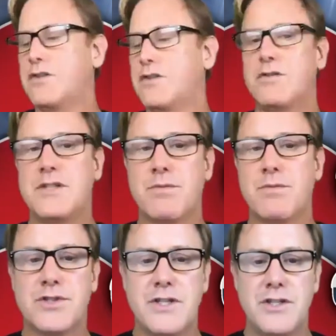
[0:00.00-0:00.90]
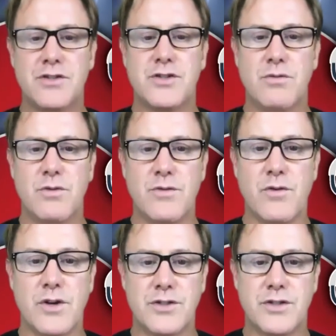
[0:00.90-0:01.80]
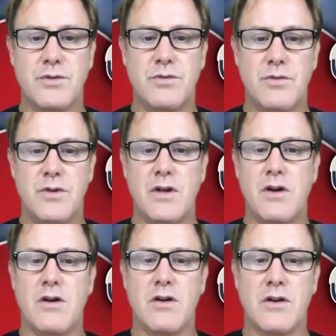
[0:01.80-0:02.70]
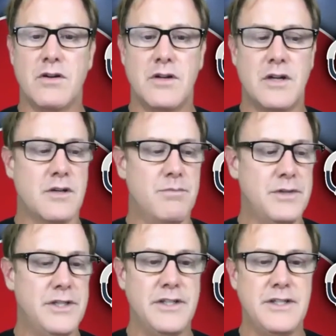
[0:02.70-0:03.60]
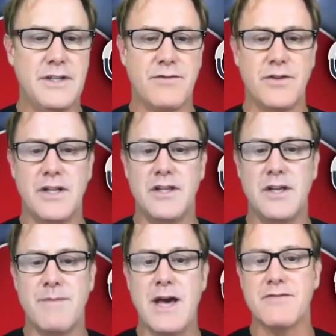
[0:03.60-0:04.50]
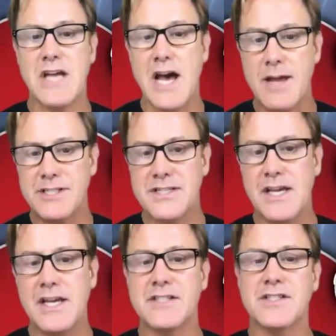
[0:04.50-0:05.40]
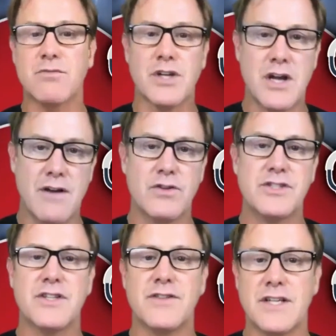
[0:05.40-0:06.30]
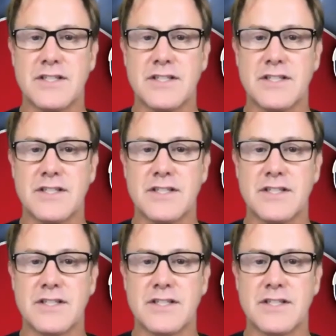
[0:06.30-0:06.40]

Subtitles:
these procedures you're referring to are completely different in the amount of time it takes and recoveries and things like